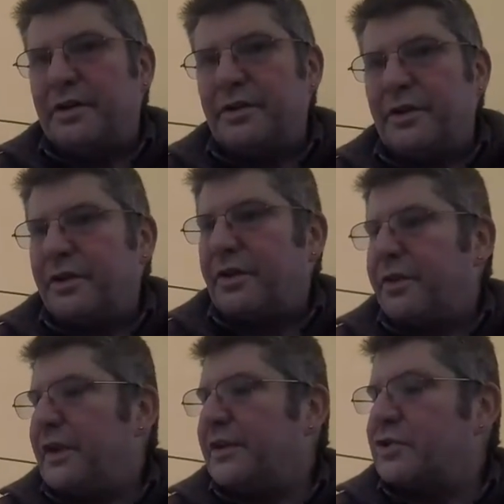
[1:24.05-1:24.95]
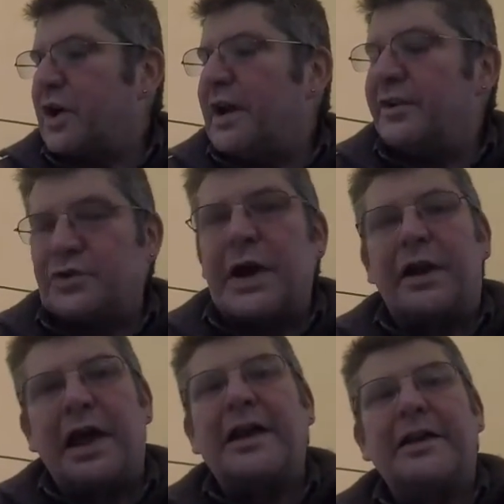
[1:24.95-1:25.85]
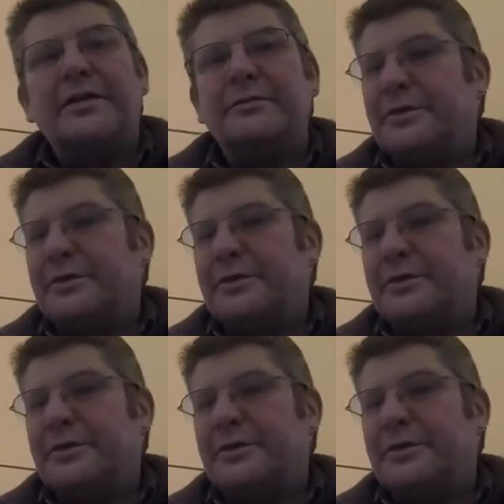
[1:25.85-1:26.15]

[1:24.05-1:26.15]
the thing to try to light it.